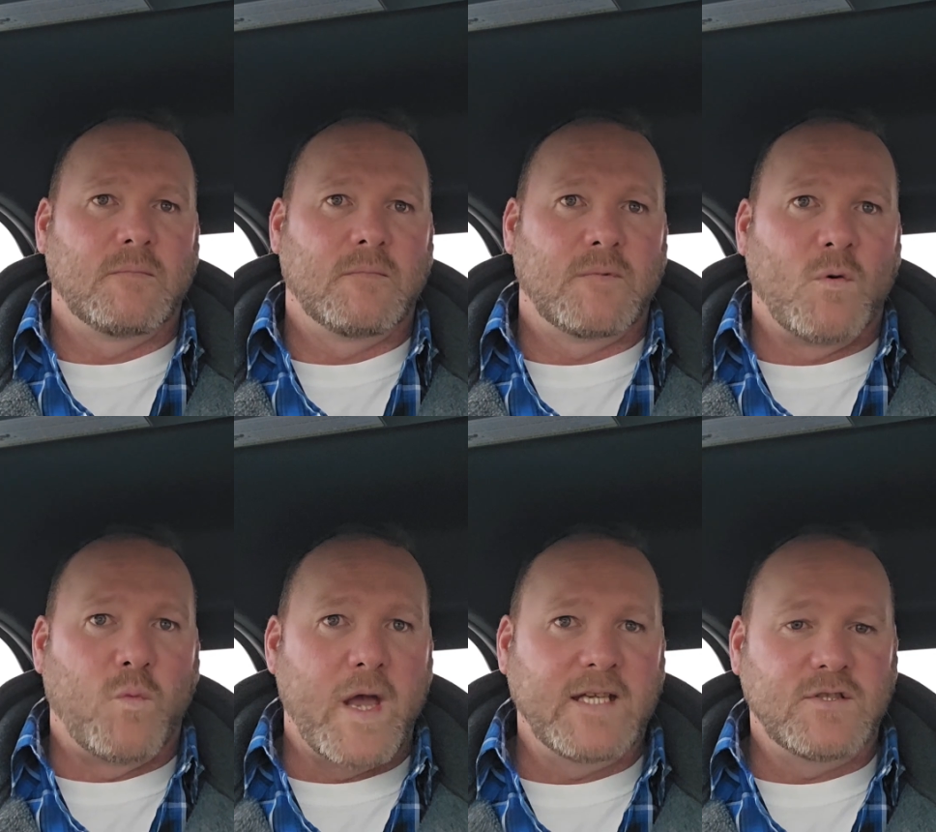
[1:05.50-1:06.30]
the
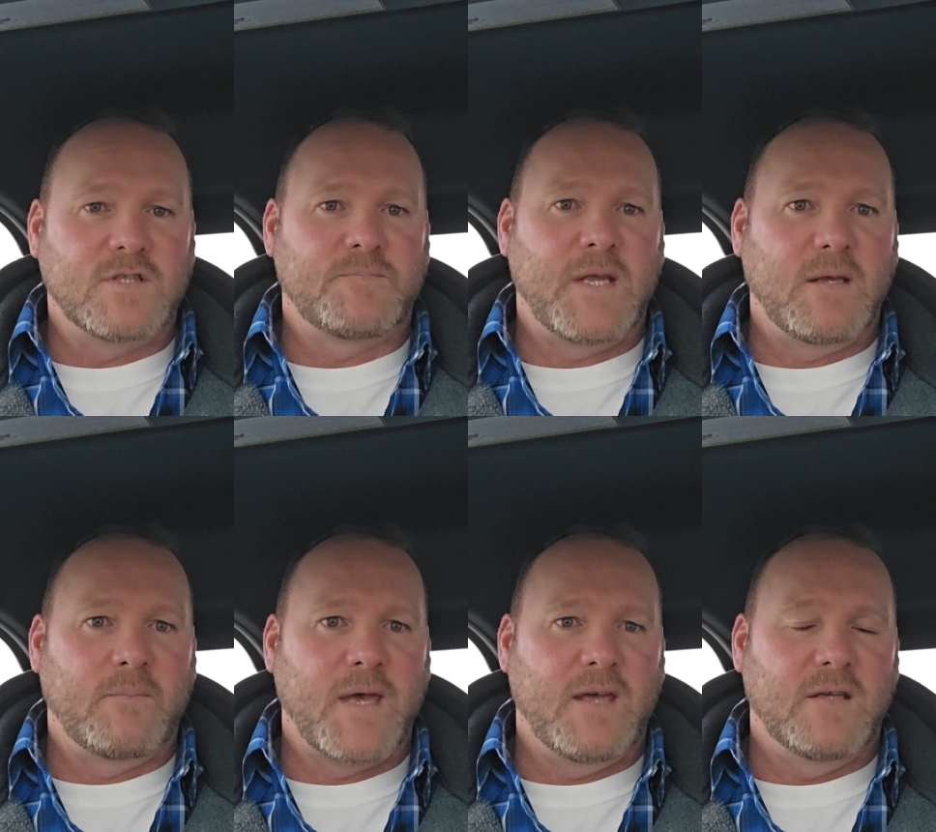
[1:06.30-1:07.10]
wages
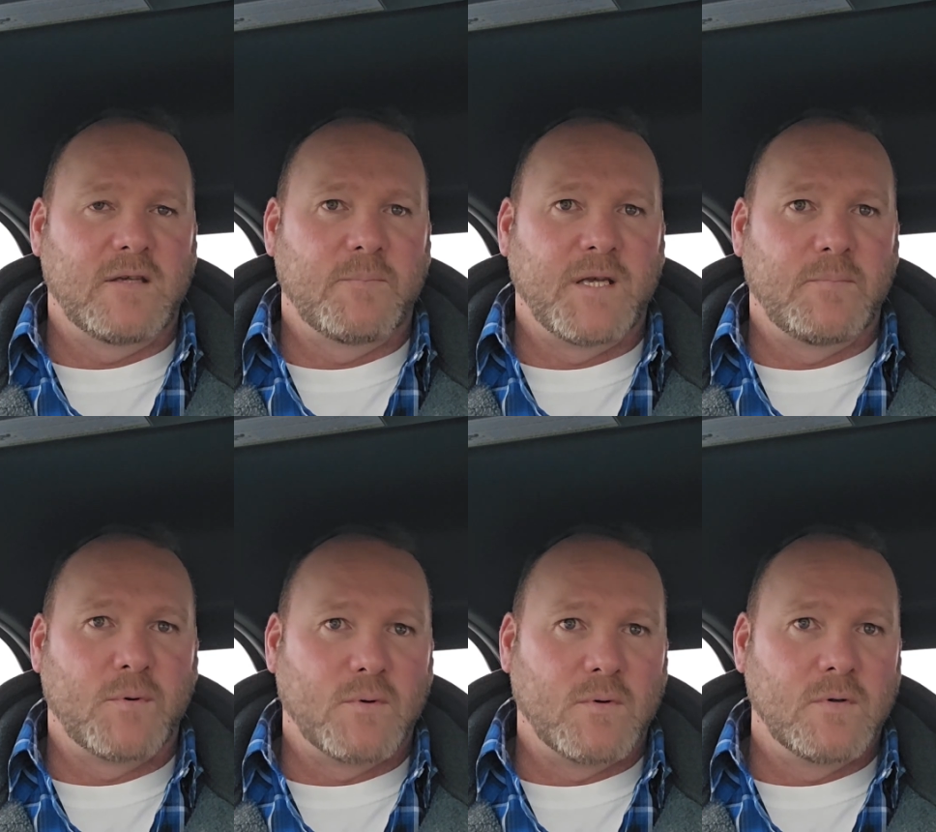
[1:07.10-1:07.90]
being paid to
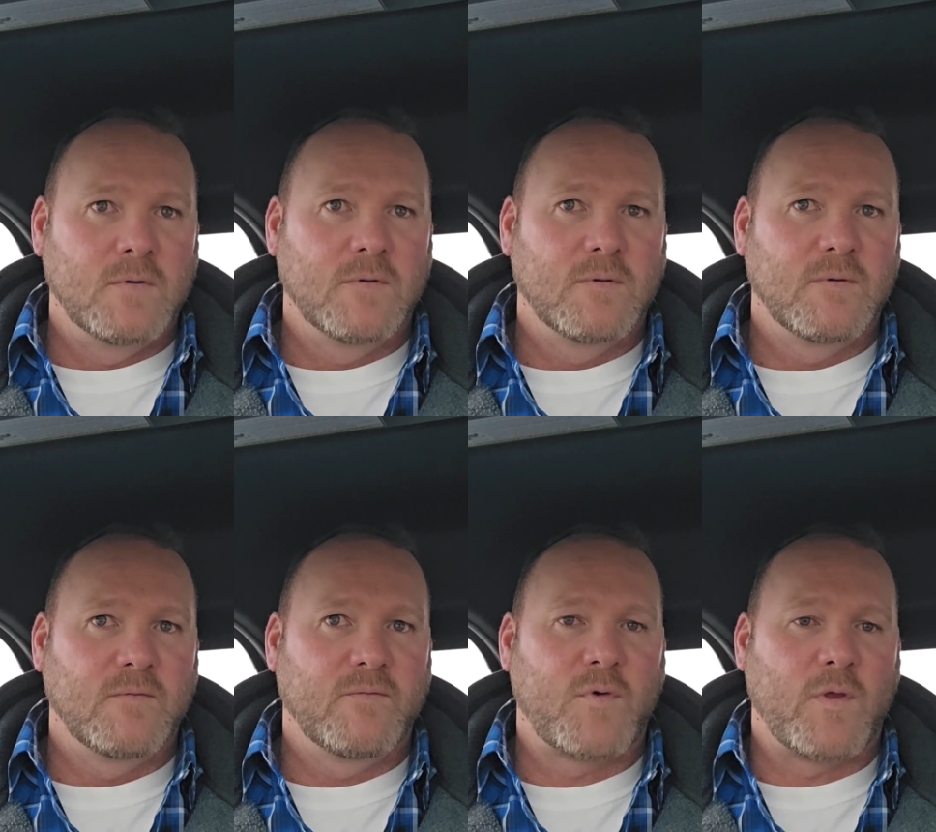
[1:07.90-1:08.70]
people
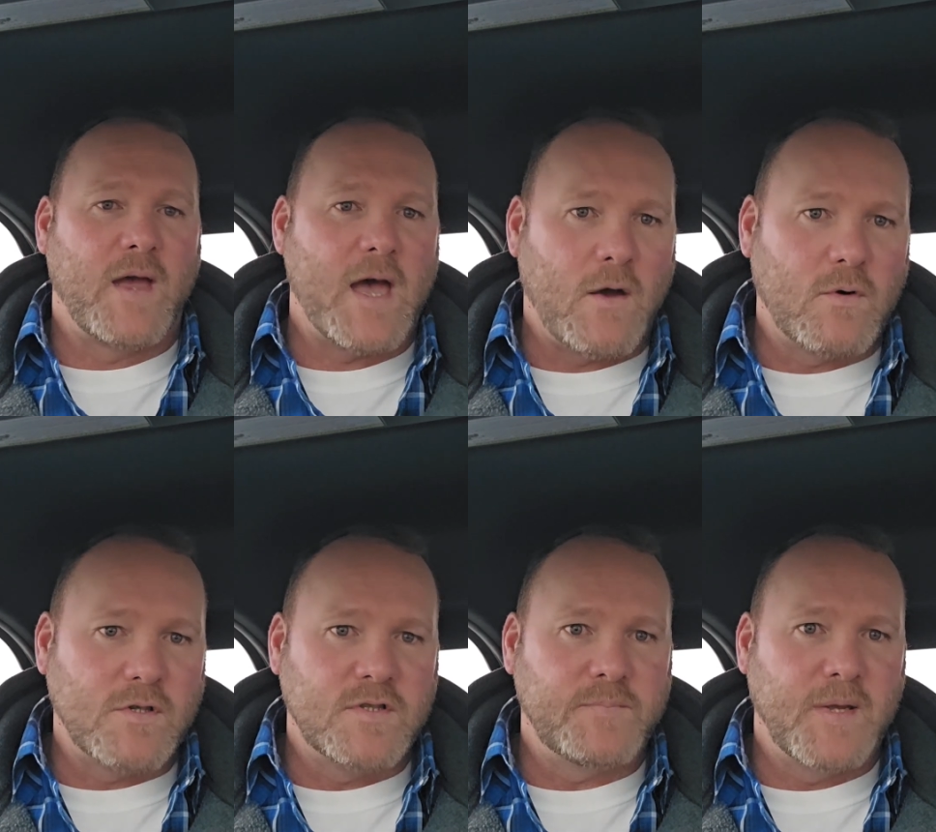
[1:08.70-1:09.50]
for the
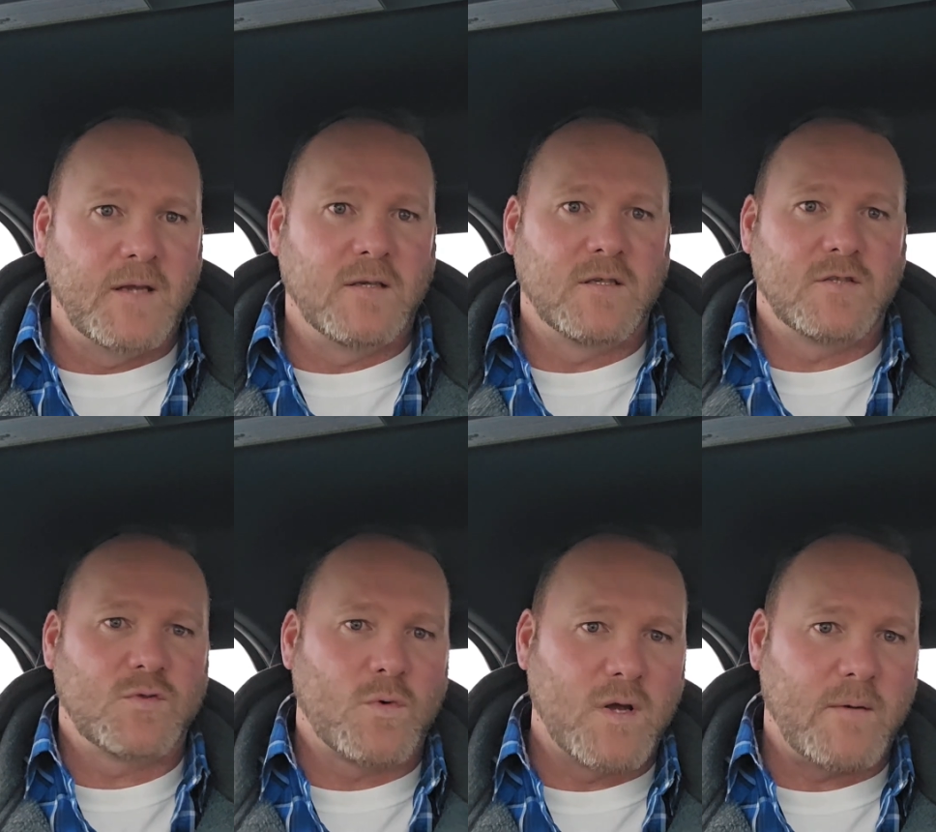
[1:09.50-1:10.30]
hours spent to
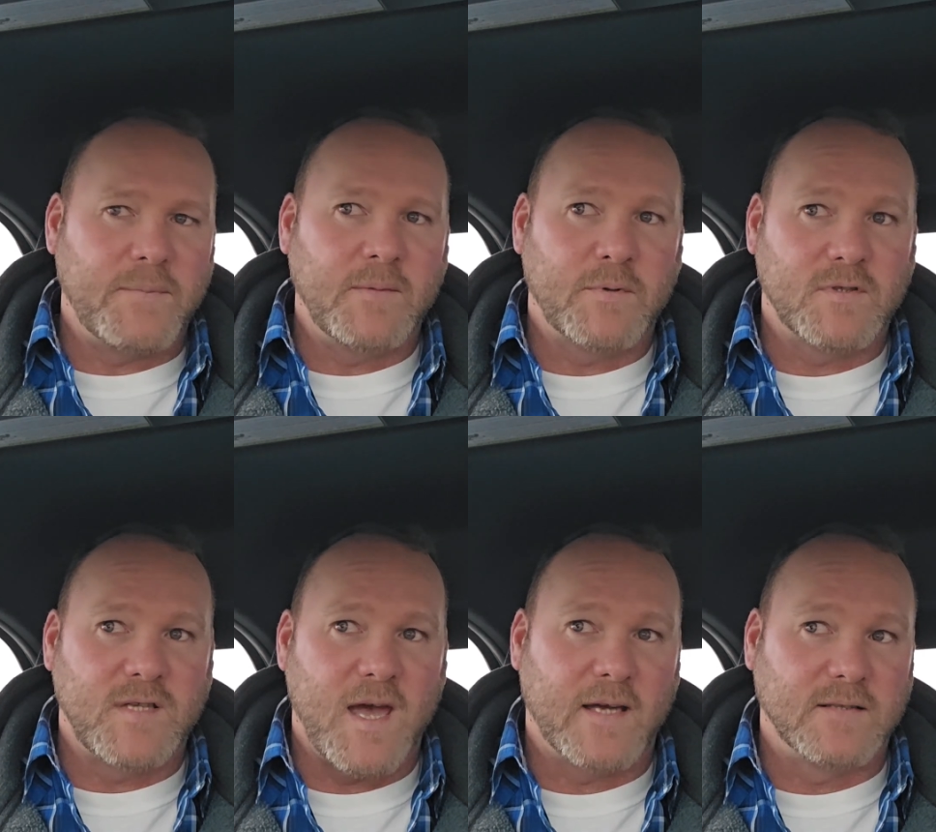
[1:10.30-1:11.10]
sort out people's
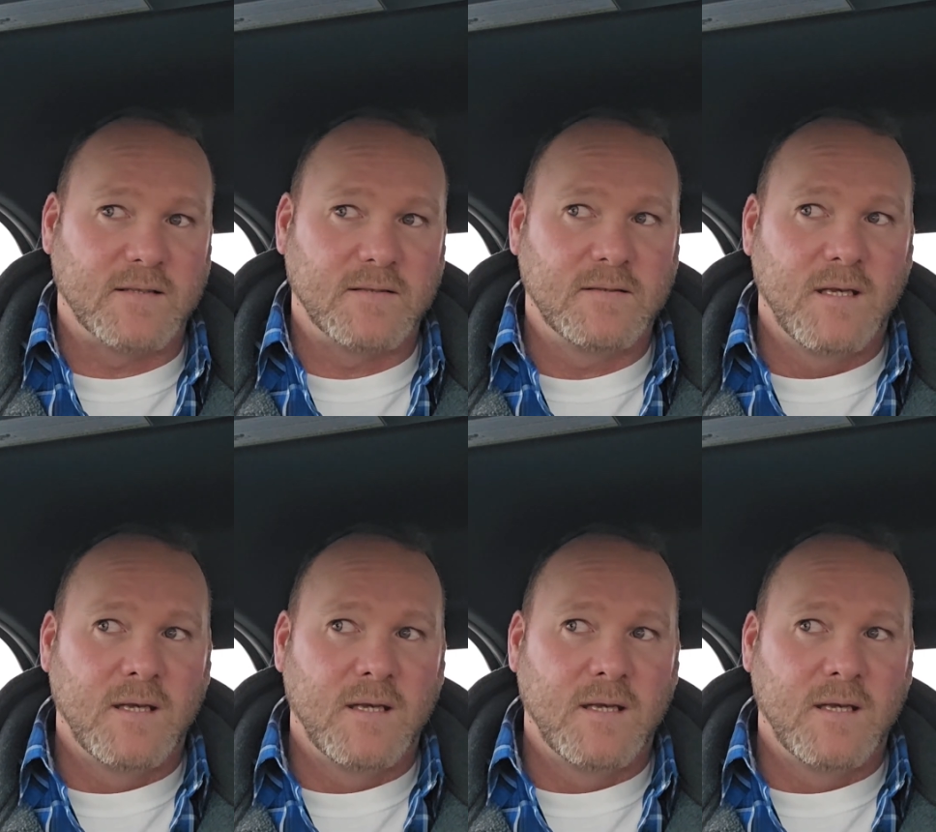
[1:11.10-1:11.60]
taxes.